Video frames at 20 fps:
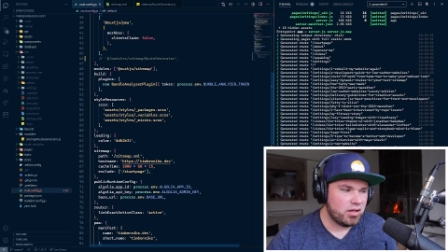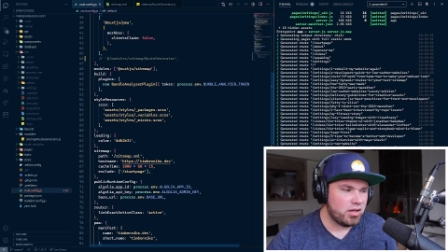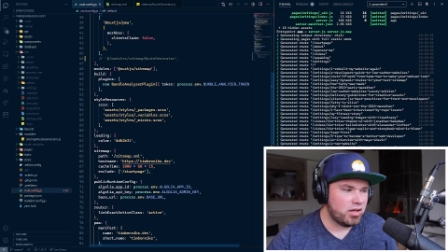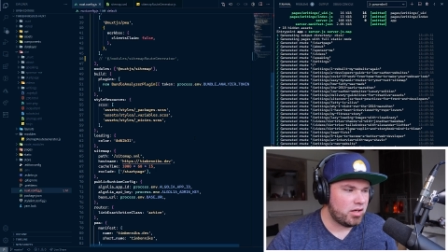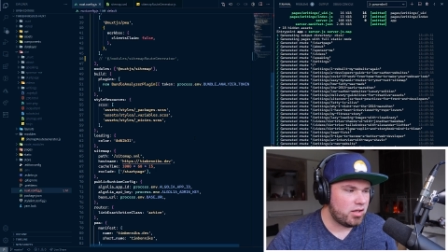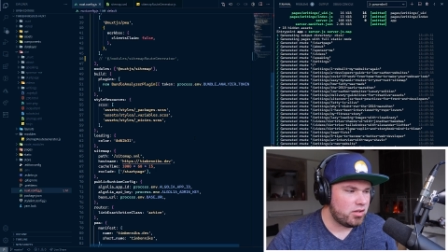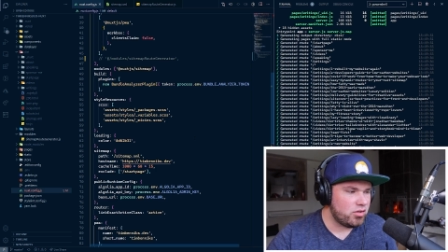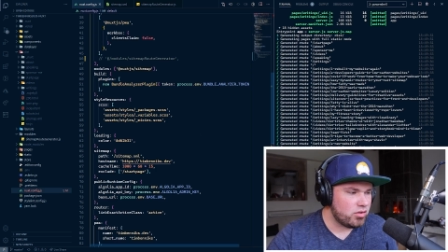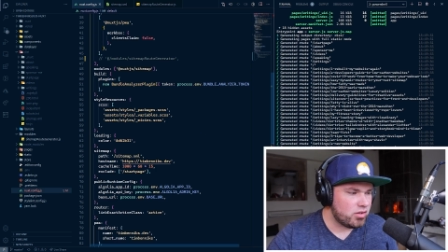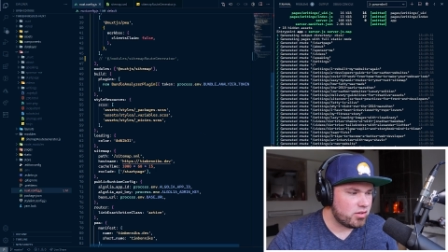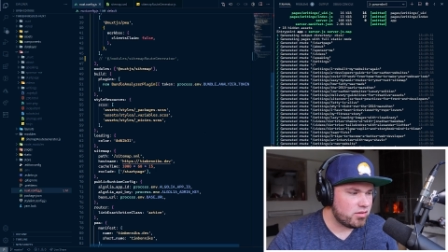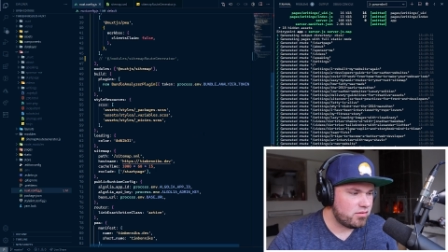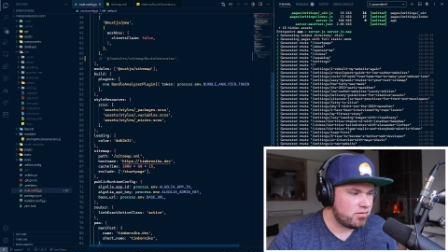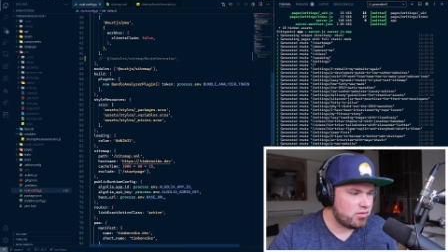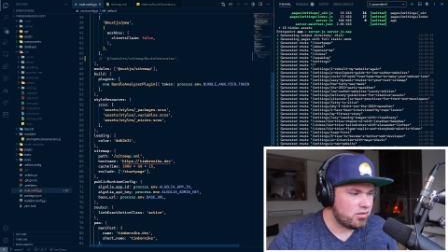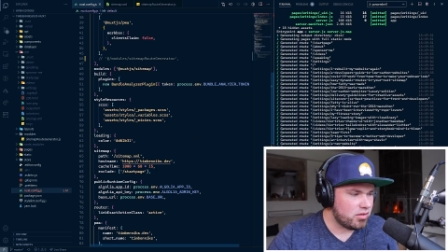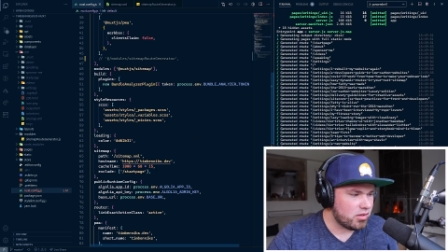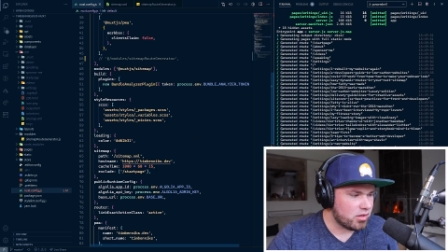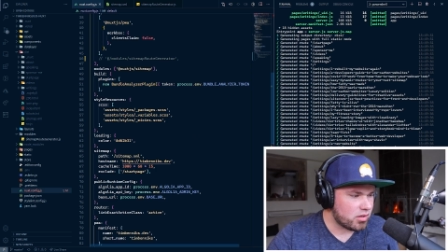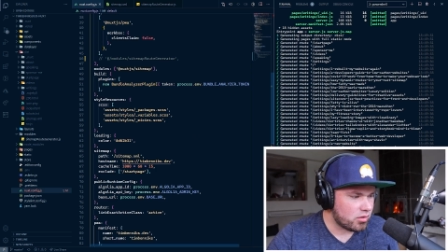And you can
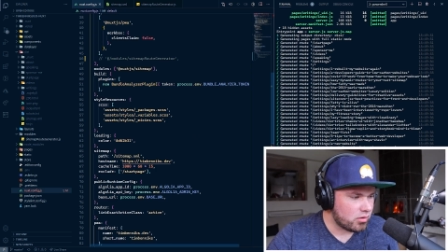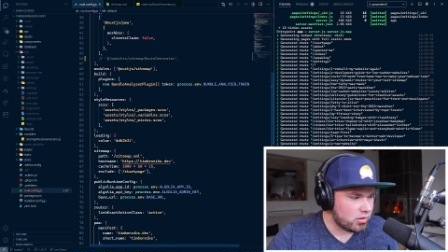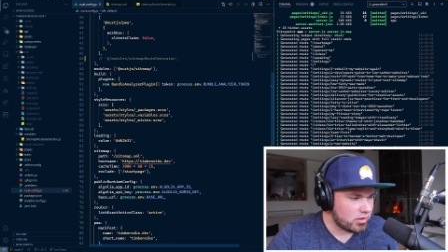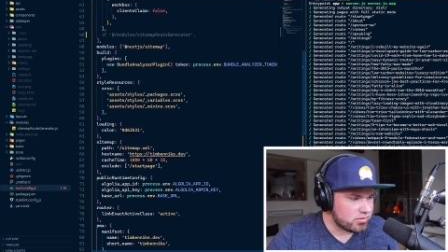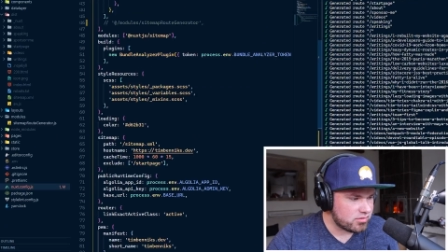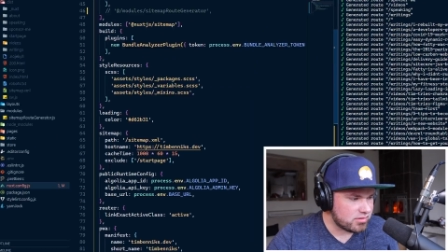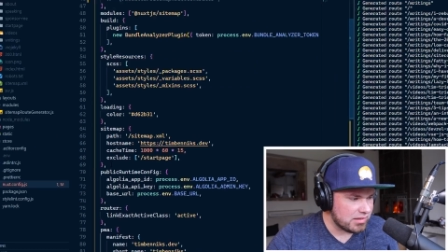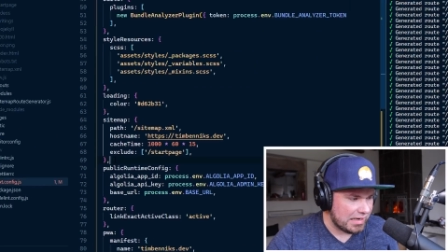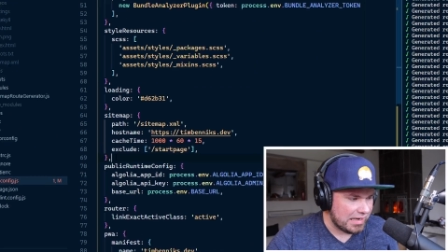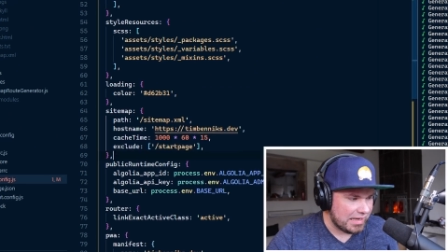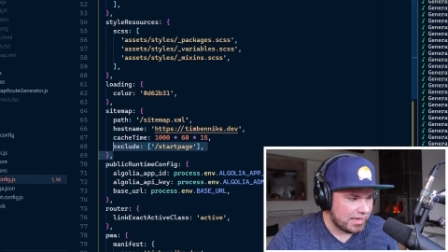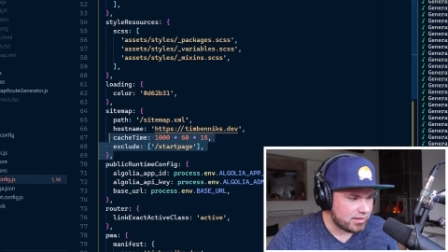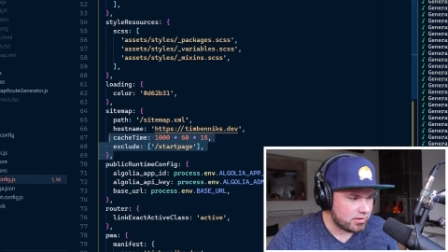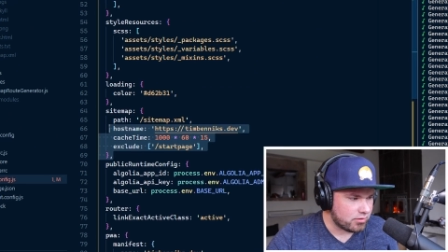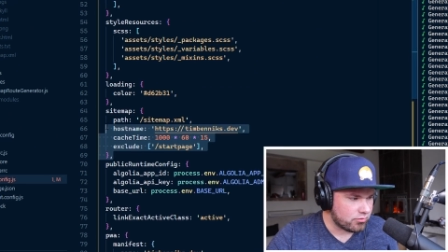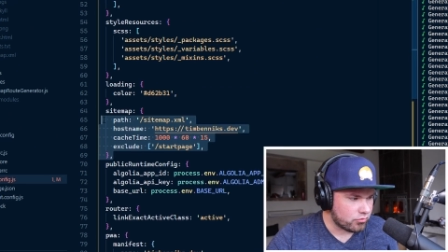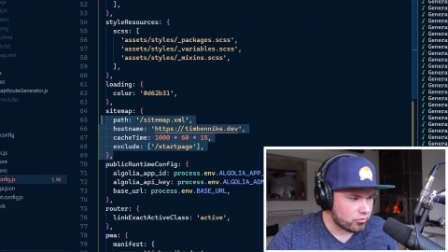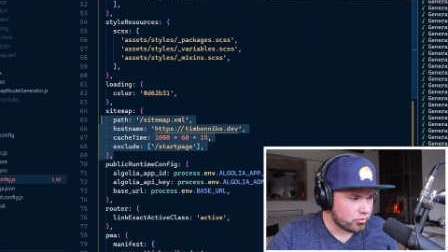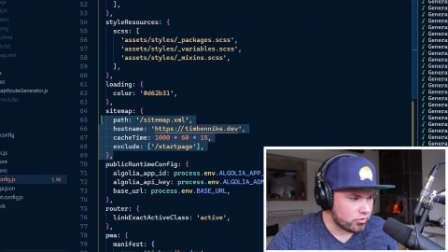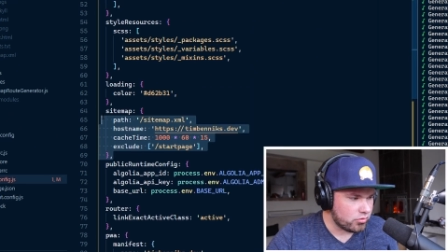see here, I'll select
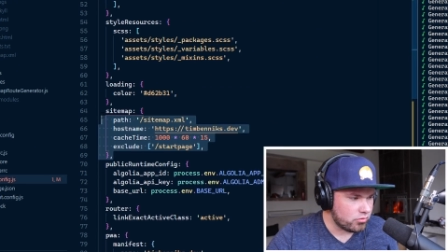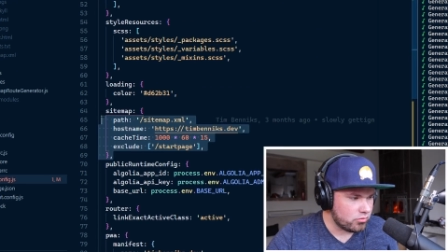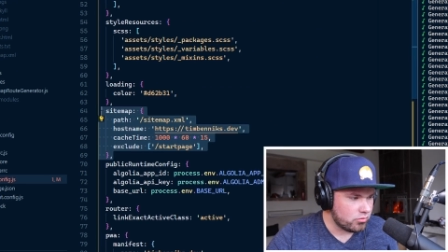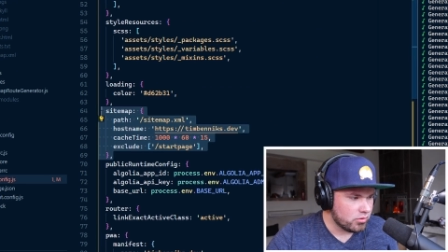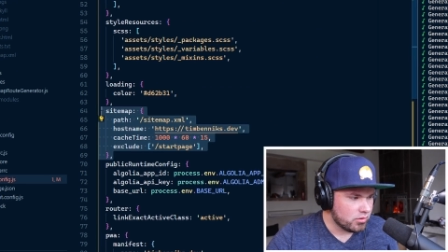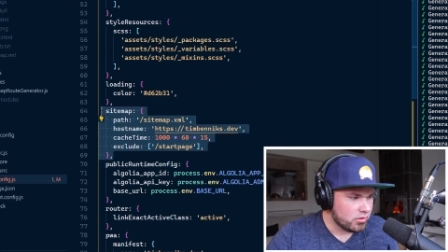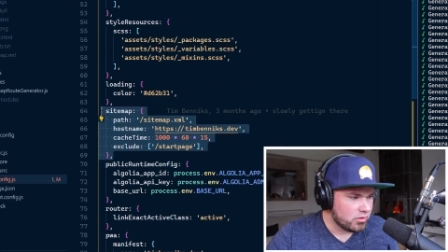it for you.